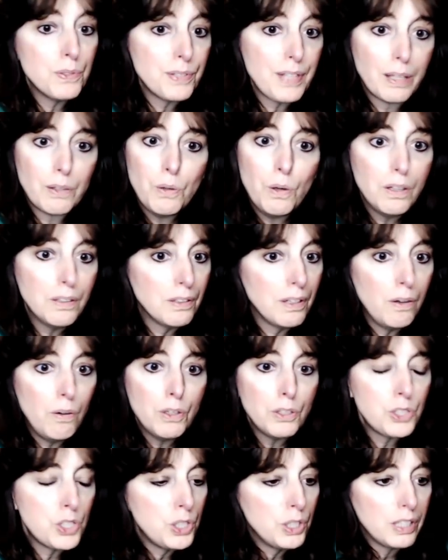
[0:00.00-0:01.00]
like all
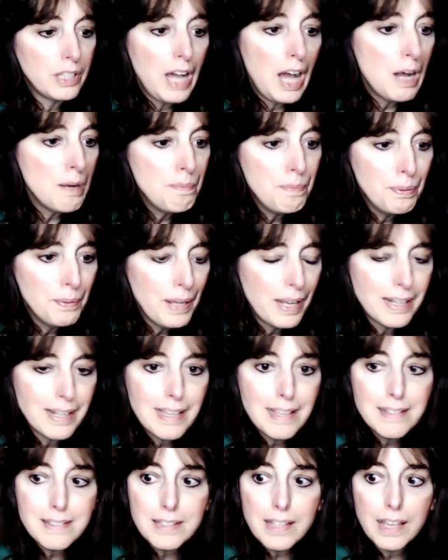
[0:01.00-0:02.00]
shook up, and
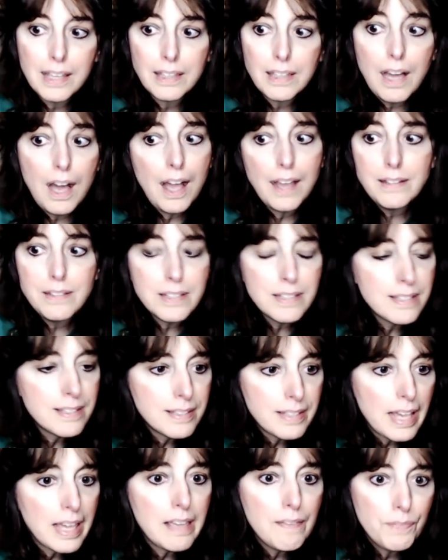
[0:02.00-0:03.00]
he's like, I just
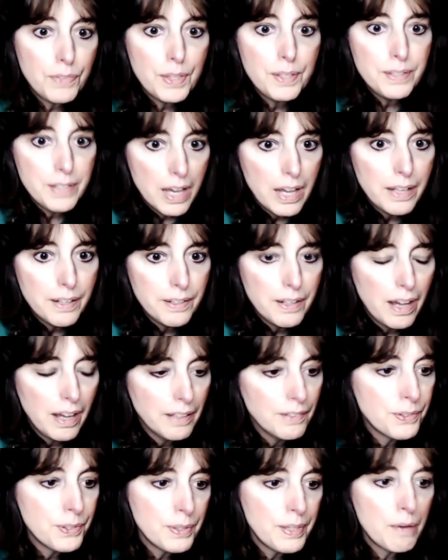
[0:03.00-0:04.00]
saved the nun.
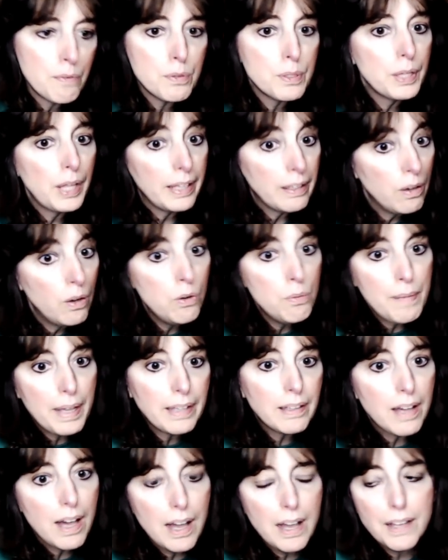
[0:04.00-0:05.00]
And so they were like, oh my
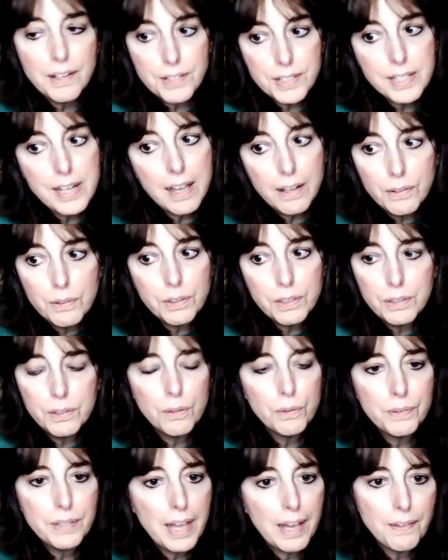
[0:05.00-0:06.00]
gosh, now
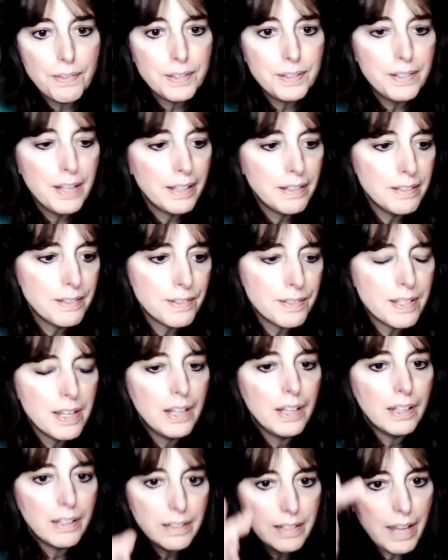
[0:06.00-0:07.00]
now the nun is,
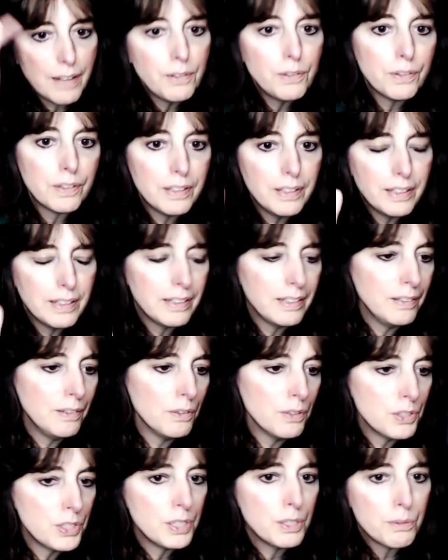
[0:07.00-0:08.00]
now you're gonna,
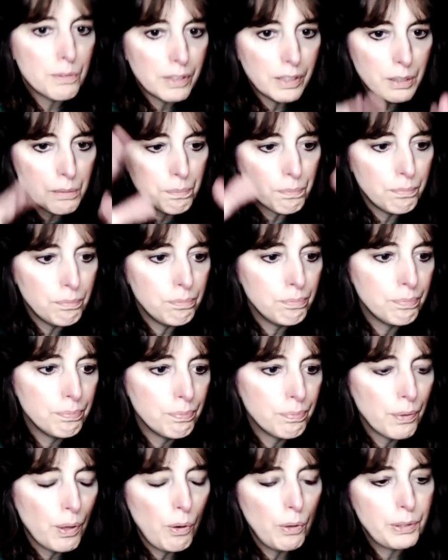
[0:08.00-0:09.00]
she's gonna
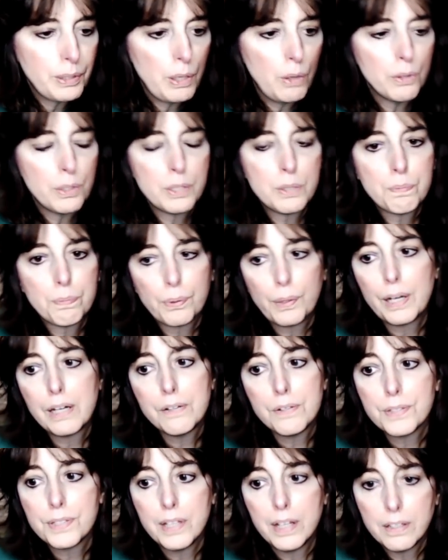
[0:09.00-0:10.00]
all these
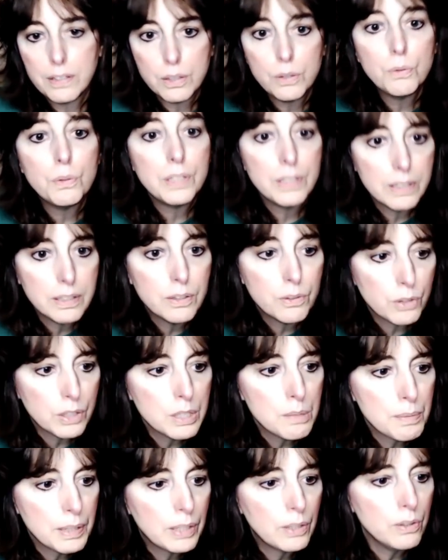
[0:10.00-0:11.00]
prayers on you, and you're
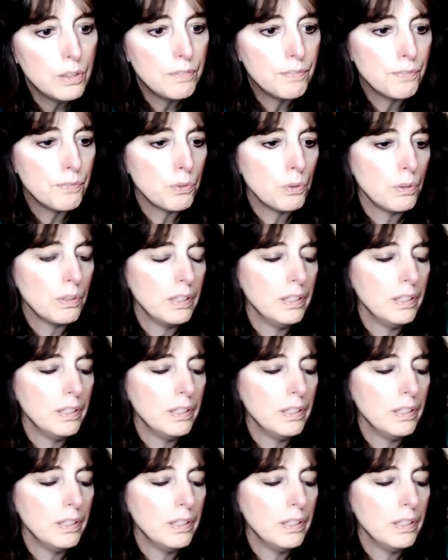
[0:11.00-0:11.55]
gonna be good for,